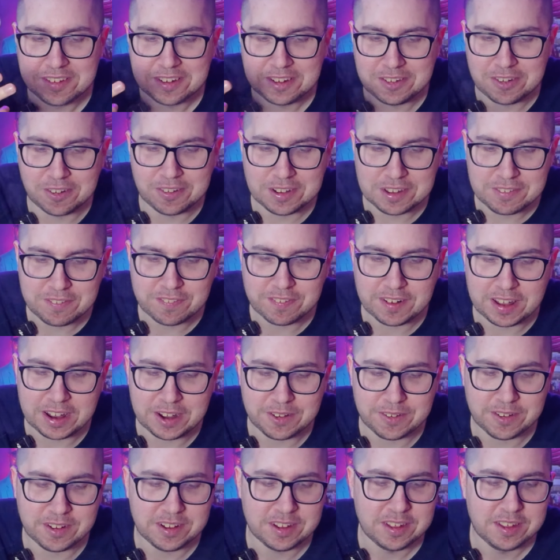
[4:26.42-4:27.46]

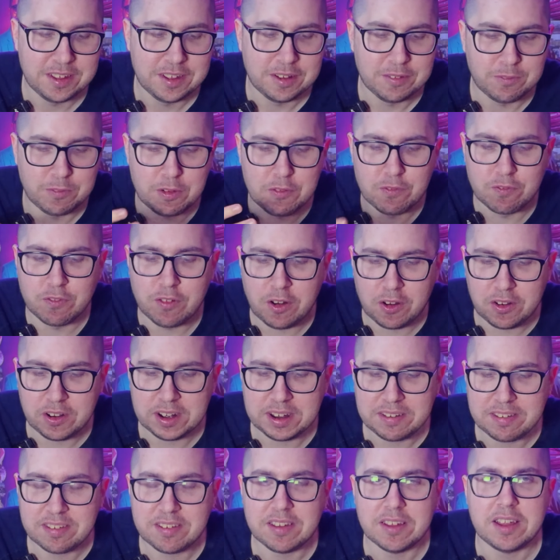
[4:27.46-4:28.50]
cauliflower with
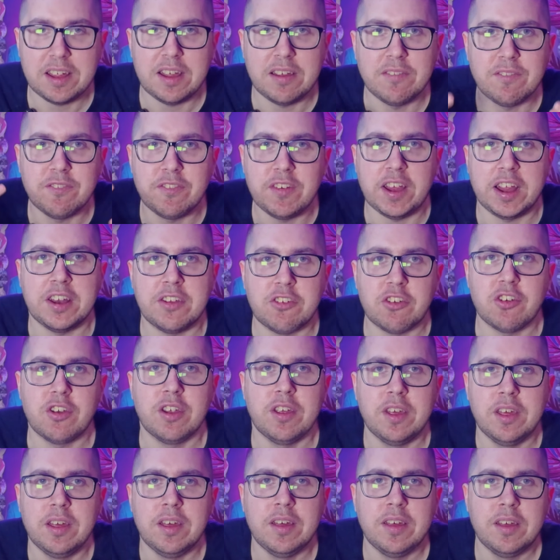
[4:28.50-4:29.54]
rice and veg.
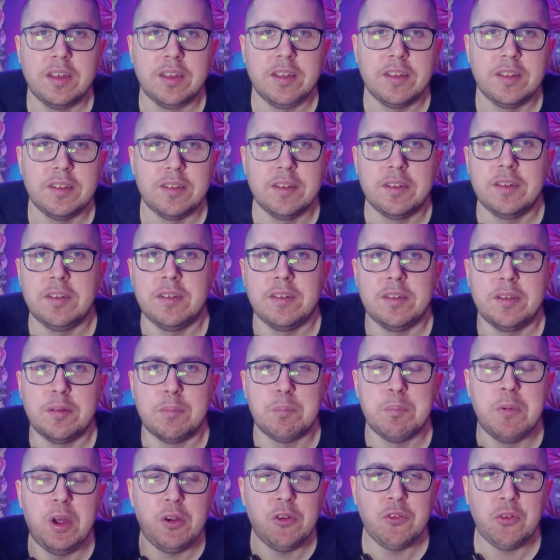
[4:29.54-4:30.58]

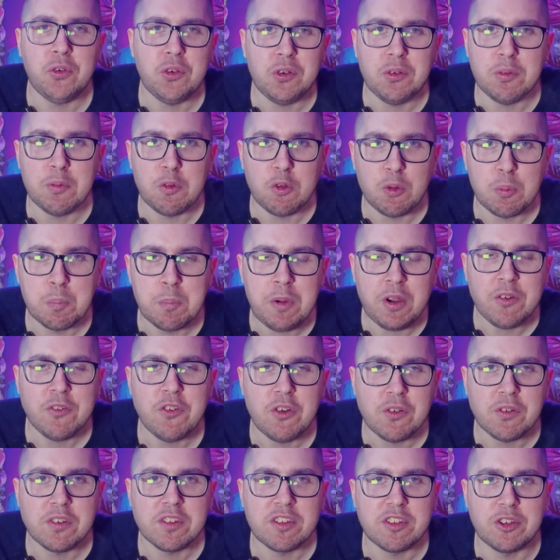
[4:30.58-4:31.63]
Moral
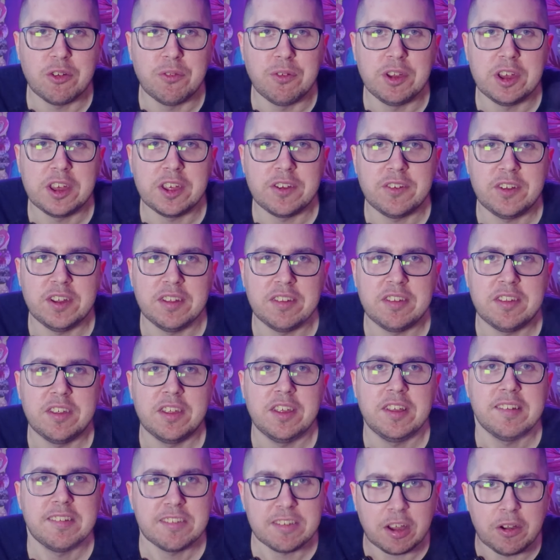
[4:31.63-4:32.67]
of the story, guys,
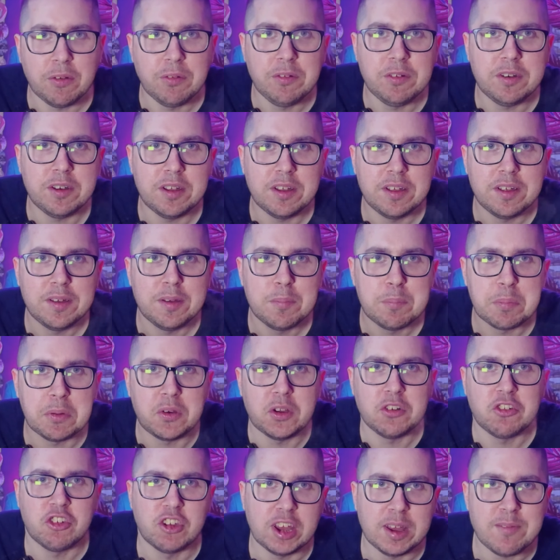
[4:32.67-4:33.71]
don't
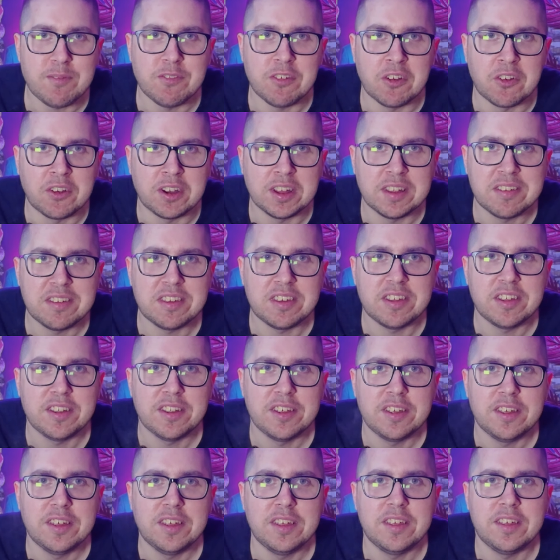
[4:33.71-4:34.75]
buy cheap rice.
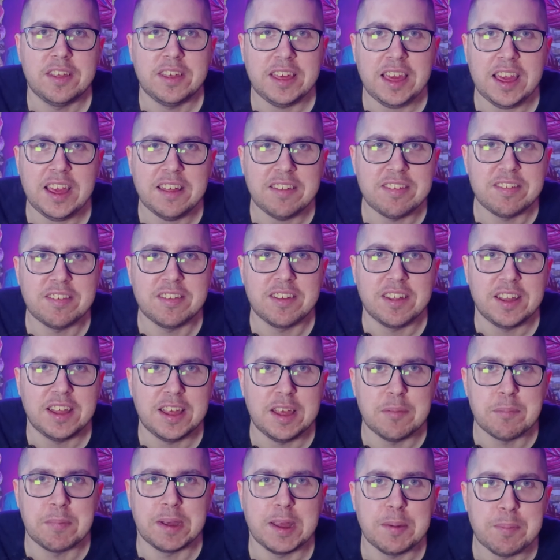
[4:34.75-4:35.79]
Yes,
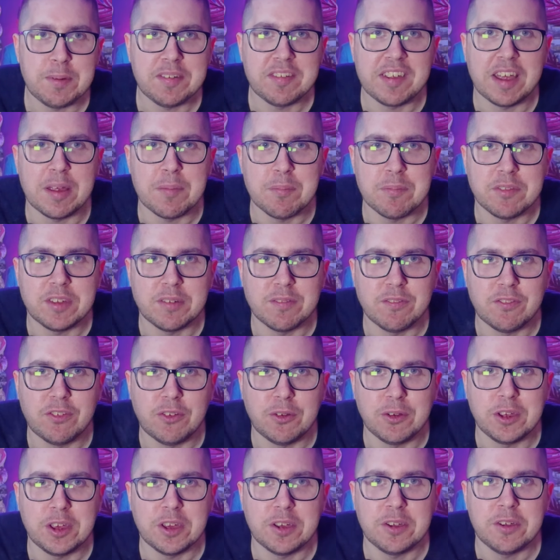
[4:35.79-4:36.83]
it may be tempting
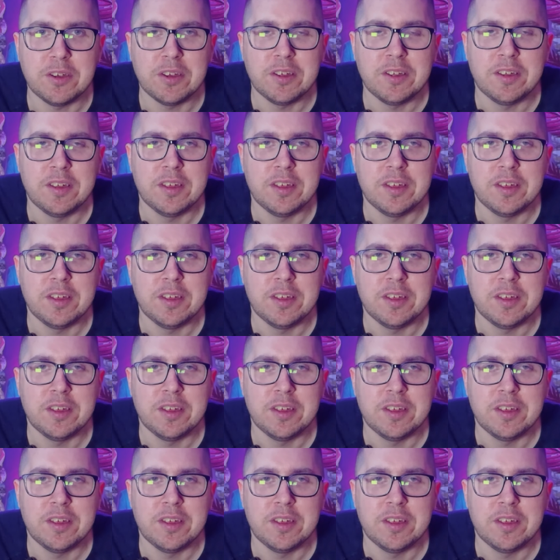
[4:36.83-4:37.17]
for you,